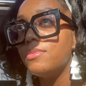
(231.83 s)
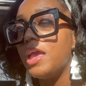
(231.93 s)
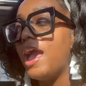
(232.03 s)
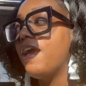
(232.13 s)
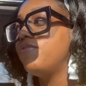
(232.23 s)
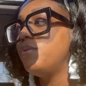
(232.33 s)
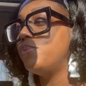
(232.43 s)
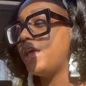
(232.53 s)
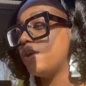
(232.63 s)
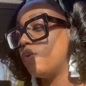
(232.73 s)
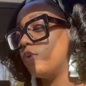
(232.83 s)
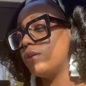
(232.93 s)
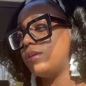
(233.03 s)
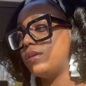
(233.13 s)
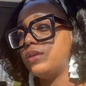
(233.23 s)
I have the Black
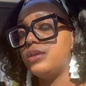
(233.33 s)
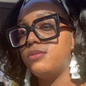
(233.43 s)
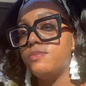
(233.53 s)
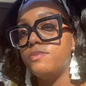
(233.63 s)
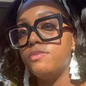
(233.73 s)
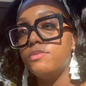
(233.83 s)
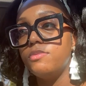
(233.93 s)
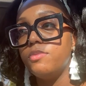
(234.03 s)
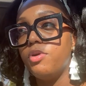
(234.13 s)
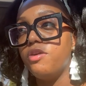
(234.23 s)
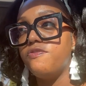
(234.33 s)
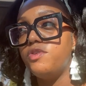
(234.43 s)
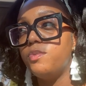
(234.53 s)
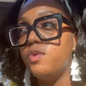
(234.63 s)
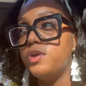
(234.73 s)
Orchid
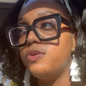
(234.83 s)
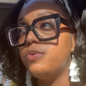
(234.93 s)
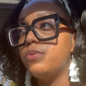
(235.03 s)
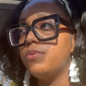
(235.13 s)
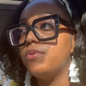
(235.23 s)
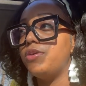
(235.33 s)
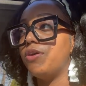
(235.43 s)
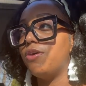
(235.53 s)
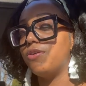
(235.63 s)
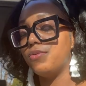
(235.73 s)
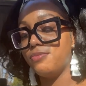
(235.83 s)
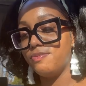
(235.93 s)
perfume oil, y'all.